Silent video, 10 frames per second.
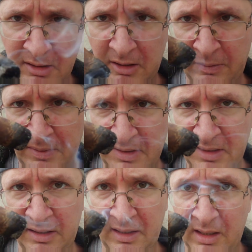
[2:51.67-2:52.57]
So this is
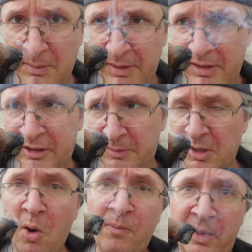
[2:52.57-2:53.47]
going to take a couple of touch-ups.
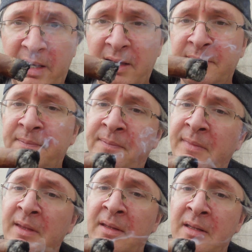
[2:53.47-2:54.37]
Hopefully
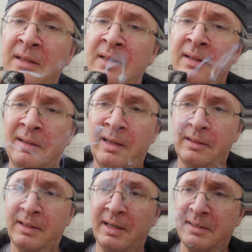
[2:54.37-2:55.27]
I
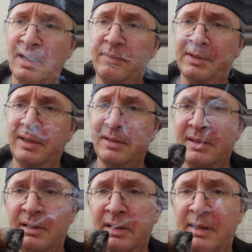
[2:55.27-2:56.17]
can kind of salvage this
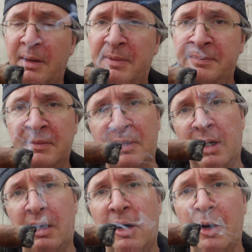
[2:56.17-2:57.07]
and it'll end up
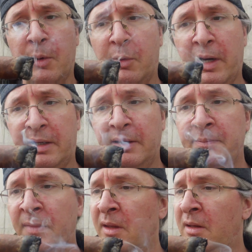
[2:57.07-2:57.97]
kind of auto-correcting,
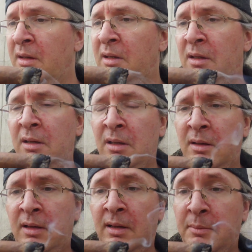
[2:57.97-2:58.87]

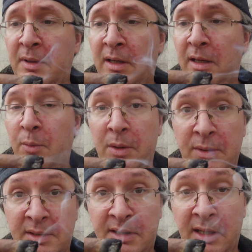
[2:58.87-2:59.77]
but we
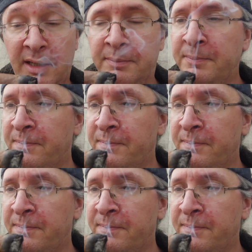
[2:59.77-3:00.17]
will see.